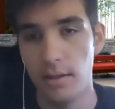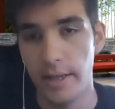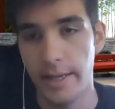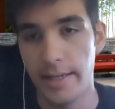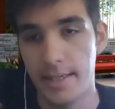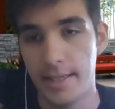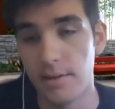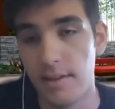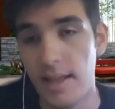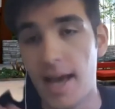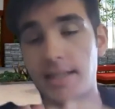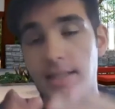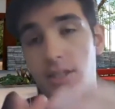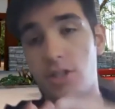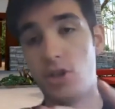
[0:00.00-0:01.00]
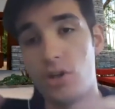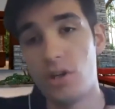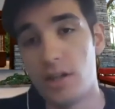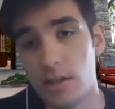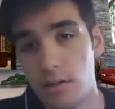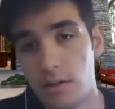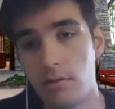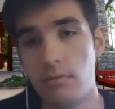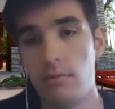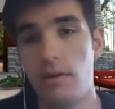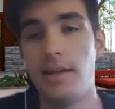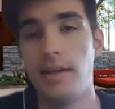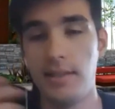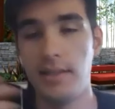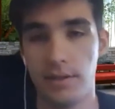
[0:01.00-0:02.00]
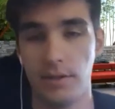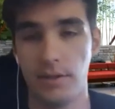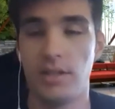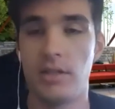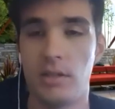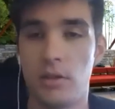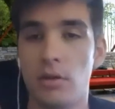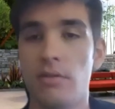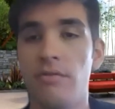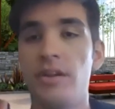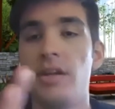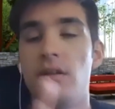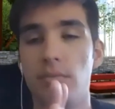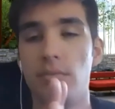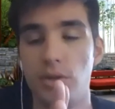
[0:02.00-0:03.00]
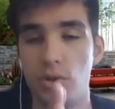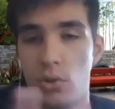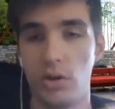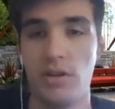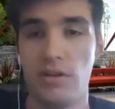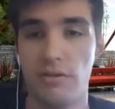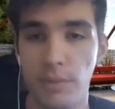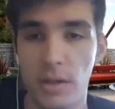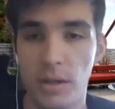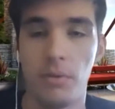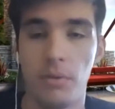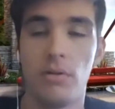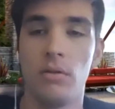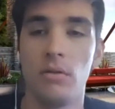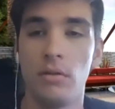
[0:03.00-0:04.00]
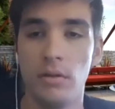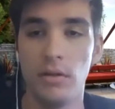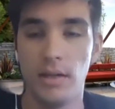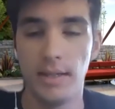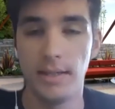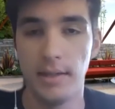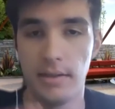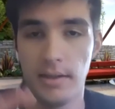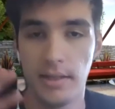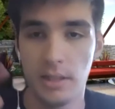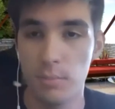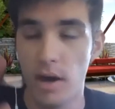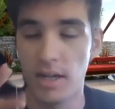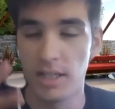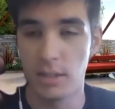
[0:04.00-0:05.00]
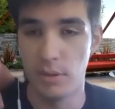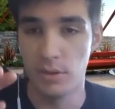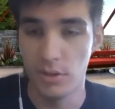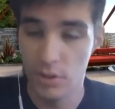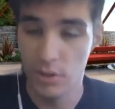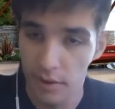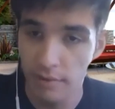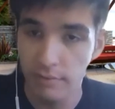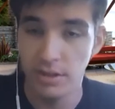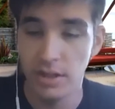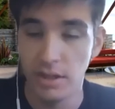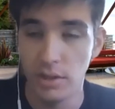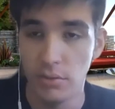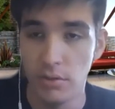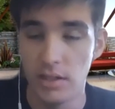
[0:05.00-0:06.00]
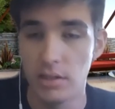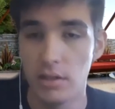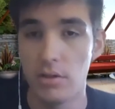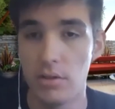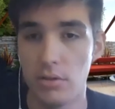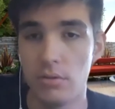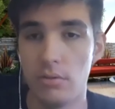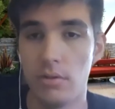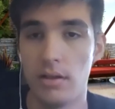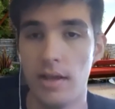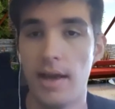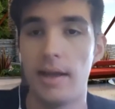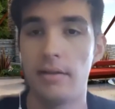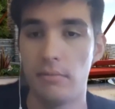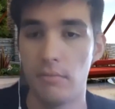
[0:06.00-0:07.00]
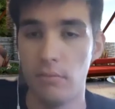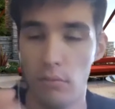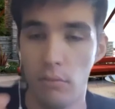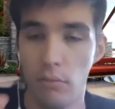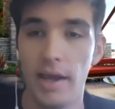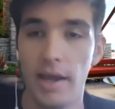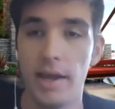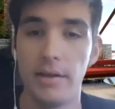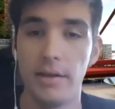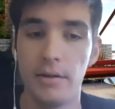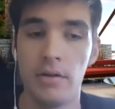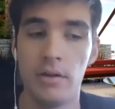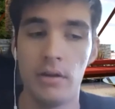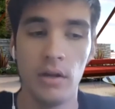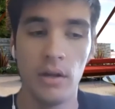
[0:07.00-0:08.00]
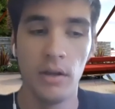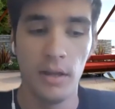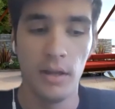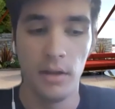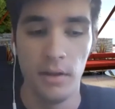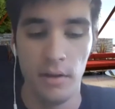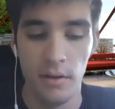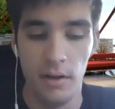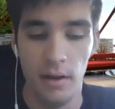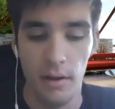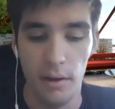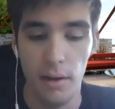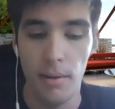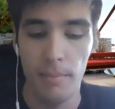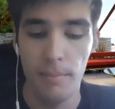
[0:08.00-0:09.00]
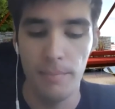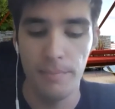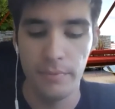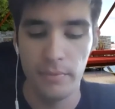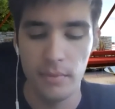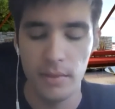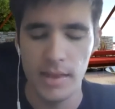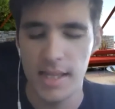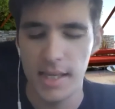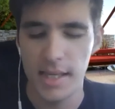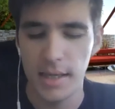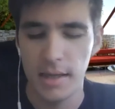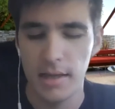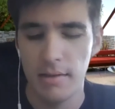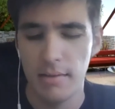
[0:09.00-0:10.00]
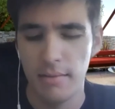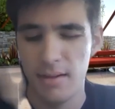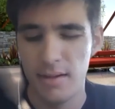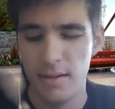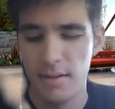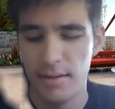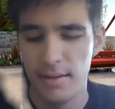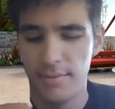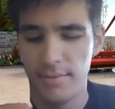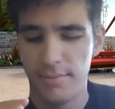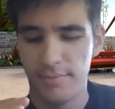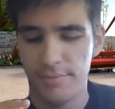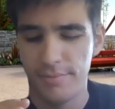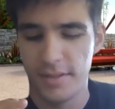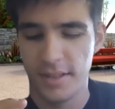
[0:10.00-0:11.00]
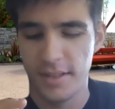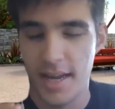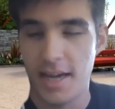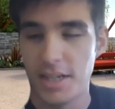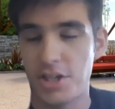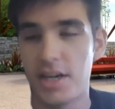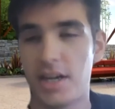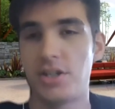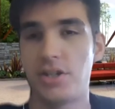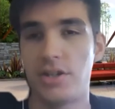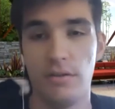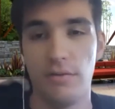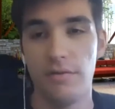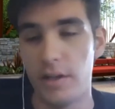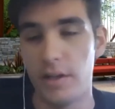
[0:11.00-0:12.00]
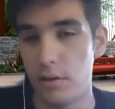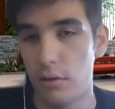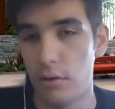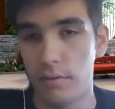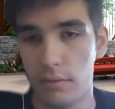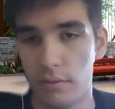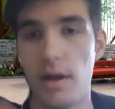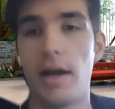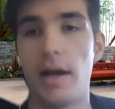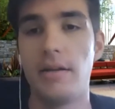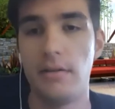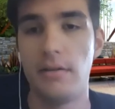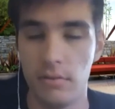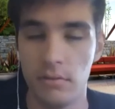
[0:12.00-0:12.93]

until that is good, right? Until it's serving the majority of people, until it's possible to do everything you need to do in that way. The config override,